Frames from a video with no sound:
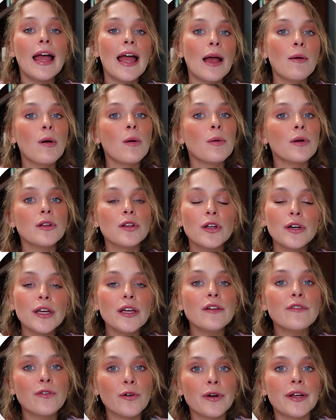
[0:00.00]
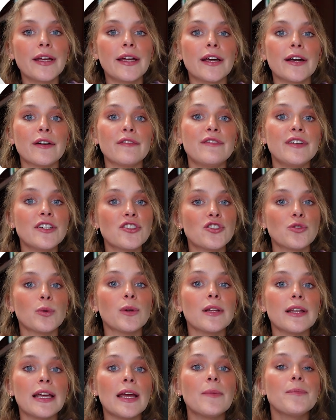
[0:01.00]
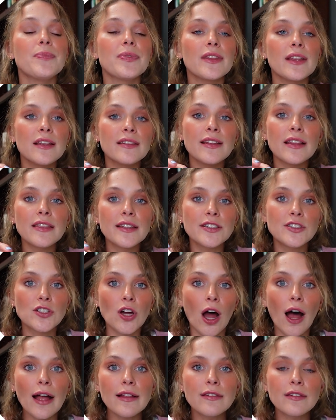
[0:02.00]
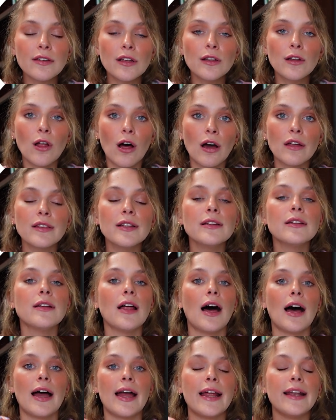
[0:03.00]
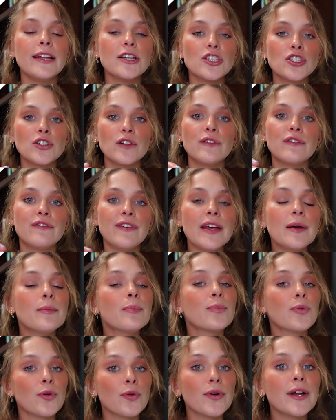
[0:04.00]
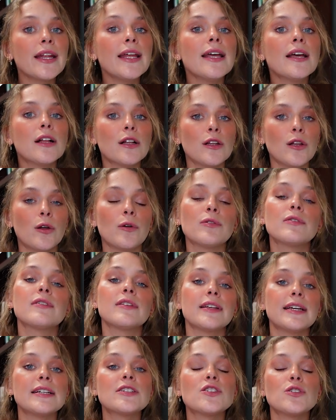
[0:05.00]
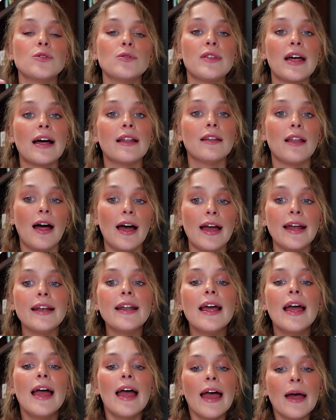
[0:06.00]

And what we're looking for here visually is that the dots along the line should fit pretty closely to that line.